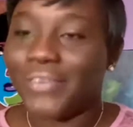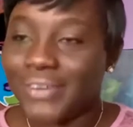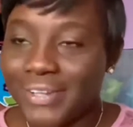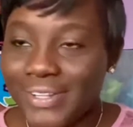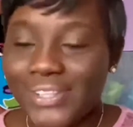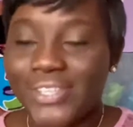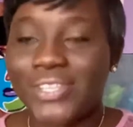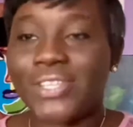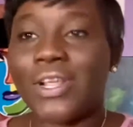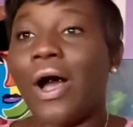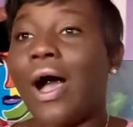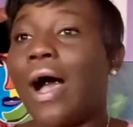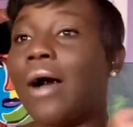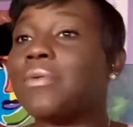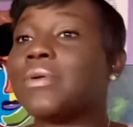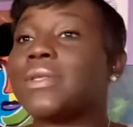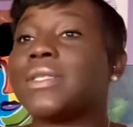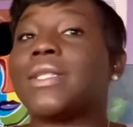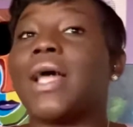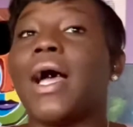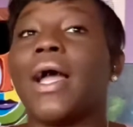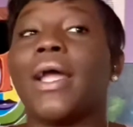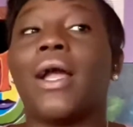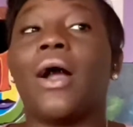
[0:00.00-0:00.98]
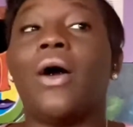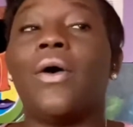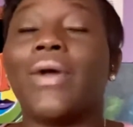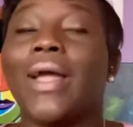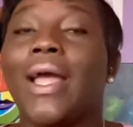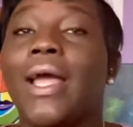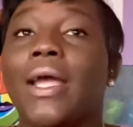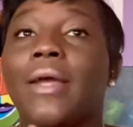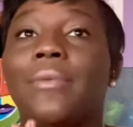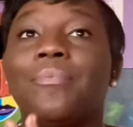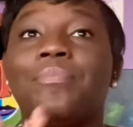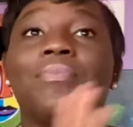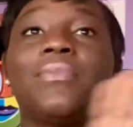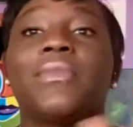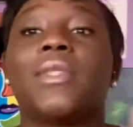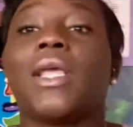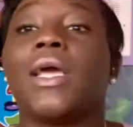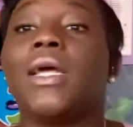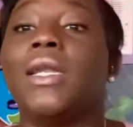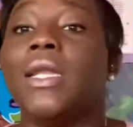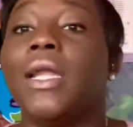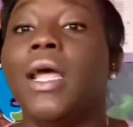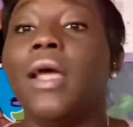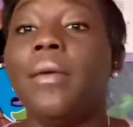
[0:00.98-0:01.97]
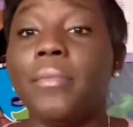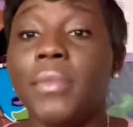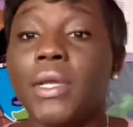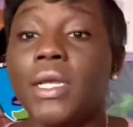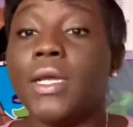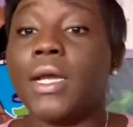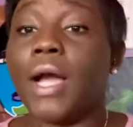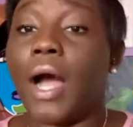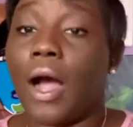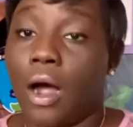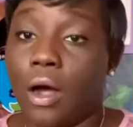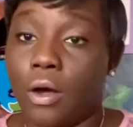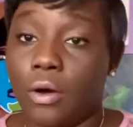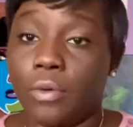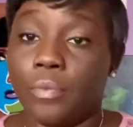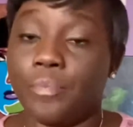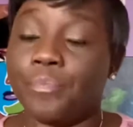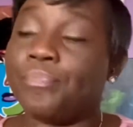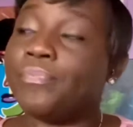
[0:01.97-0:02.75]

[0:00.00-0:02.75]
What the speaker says: So I was like, okay, let me call.